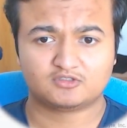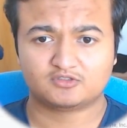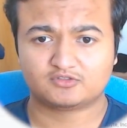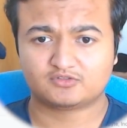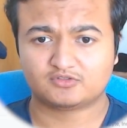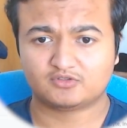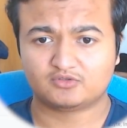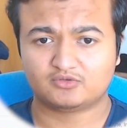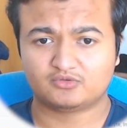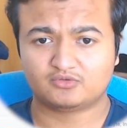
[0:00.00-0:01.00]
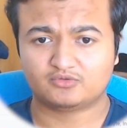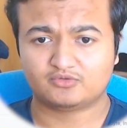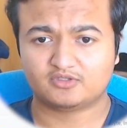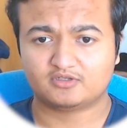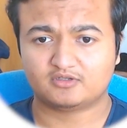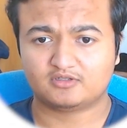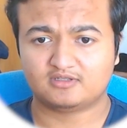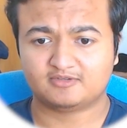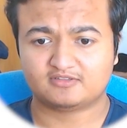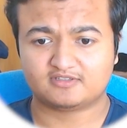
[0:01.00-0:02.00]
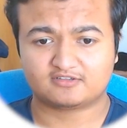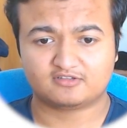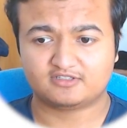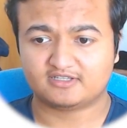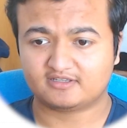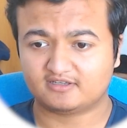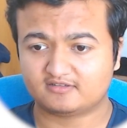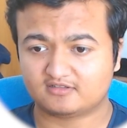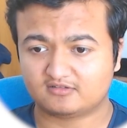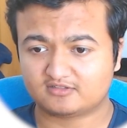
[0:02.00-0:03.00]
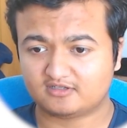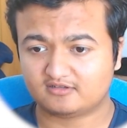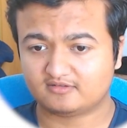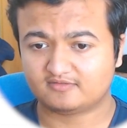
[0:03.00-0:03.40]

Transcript: So the limit is actually 10 gigs, it looks like,